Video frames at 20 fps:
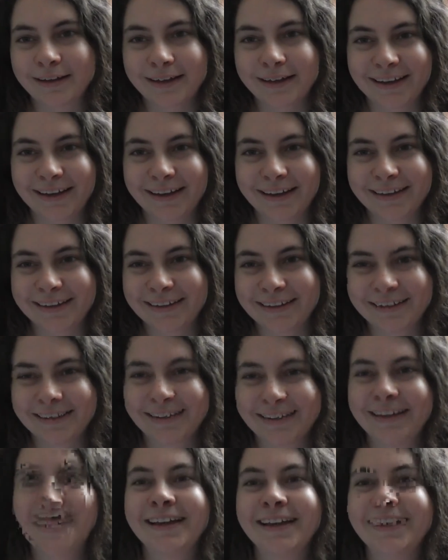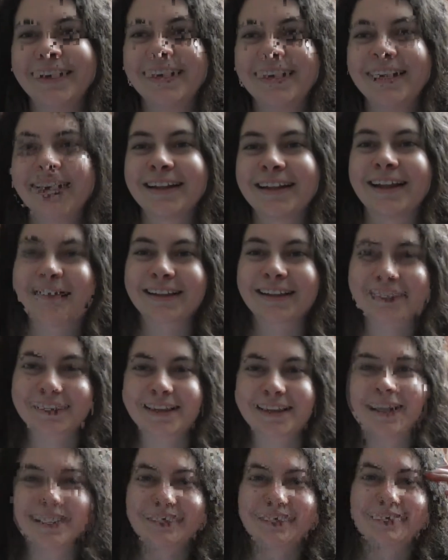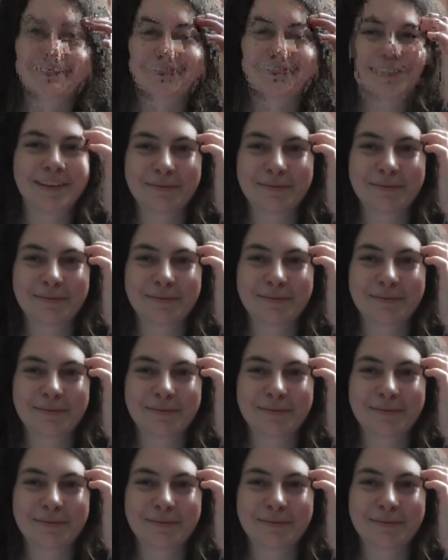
Like, that's kind of